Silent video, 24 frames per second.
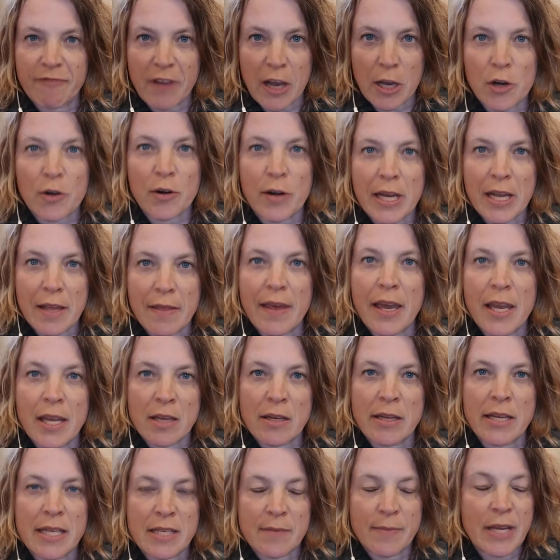fuckery that you
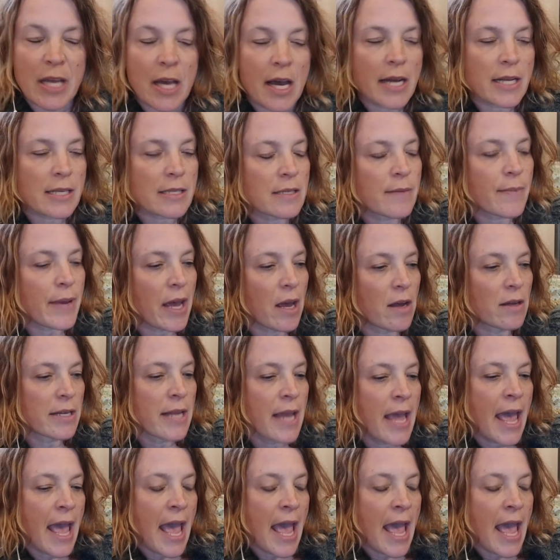need to be honest about.